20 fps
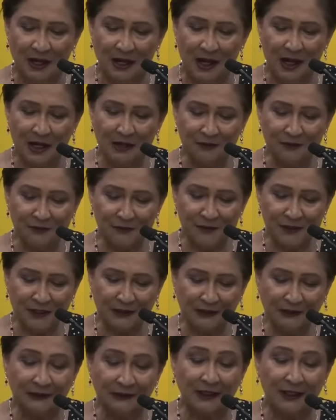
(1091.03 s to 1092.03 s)
after,
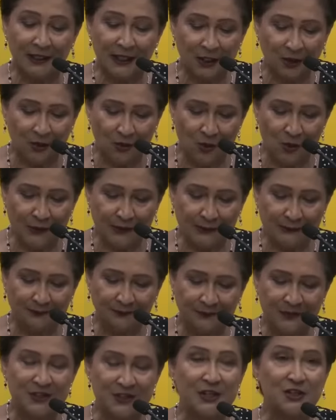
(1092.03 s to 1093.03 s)
and I quote,
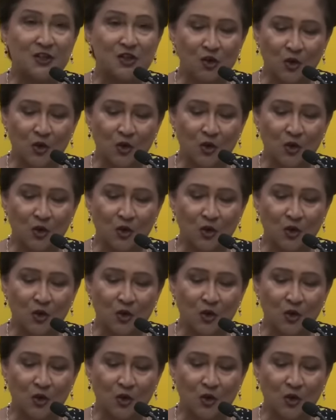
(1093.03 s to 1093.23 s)
St.